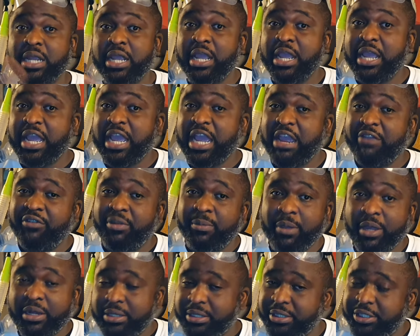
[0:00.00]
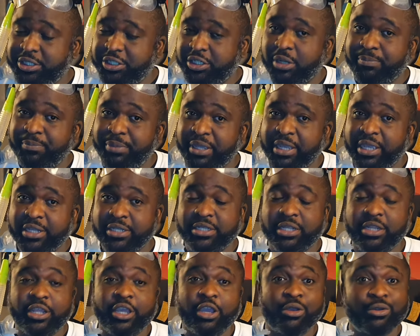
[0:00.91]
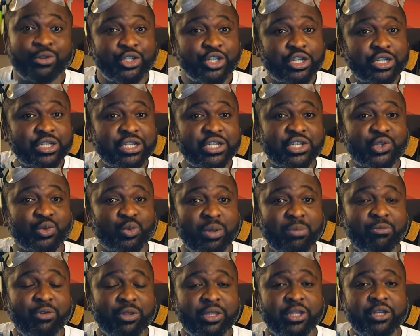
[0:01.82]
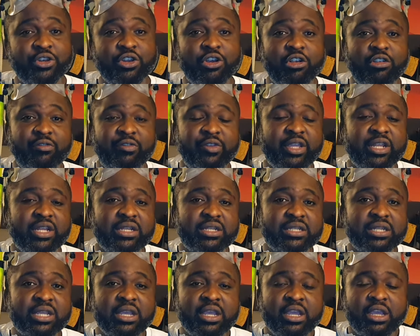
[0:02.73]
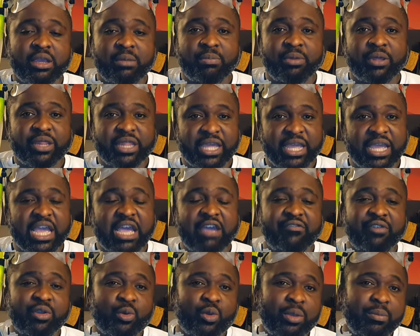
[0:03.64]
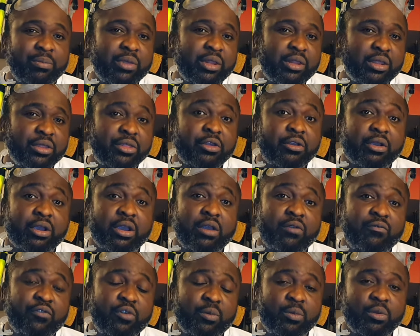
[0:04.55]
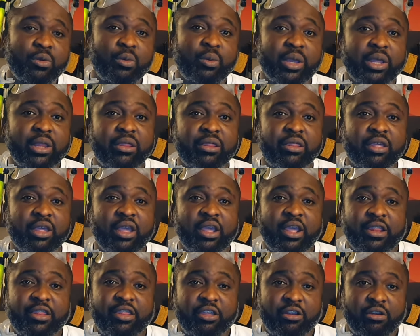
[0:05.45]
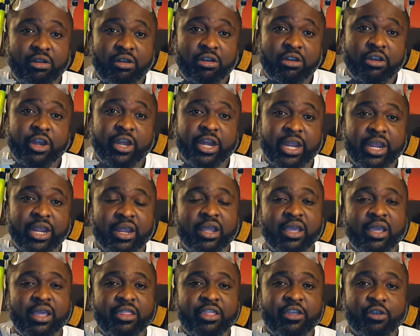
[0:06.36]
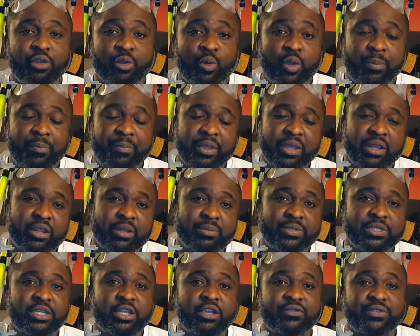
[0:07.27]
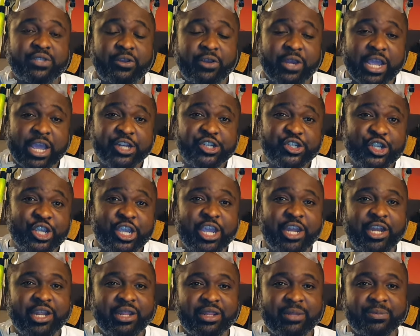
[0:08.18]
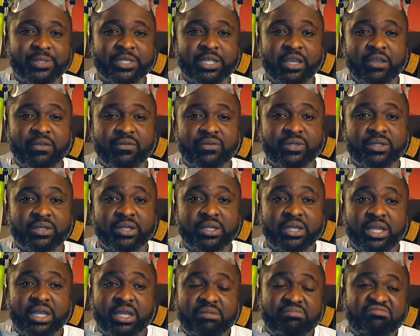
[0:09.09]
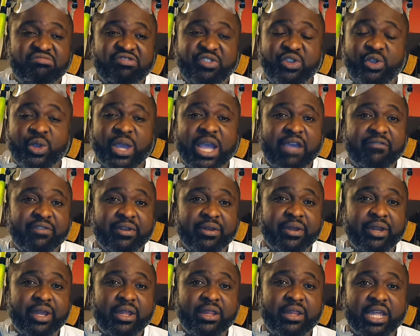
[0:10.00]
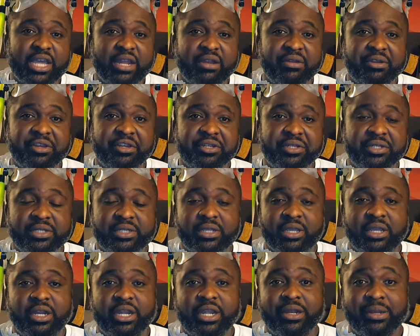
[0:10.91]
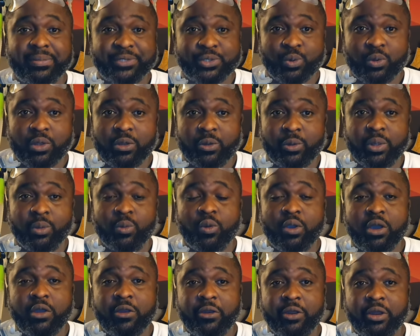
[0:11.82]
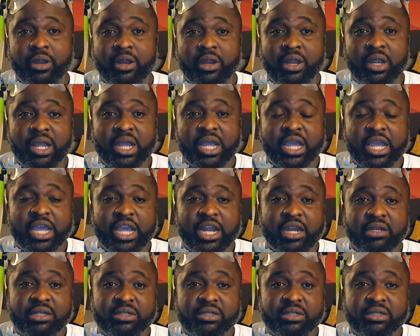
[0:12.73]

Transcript: Everybody's jumping into the ocean to swim with the dolphins, but they have equipment that they're comfortable with. They're learning, they're equipping themselves, they're educating themselves. If you haven't done that, you're just going to end up swallowing water, and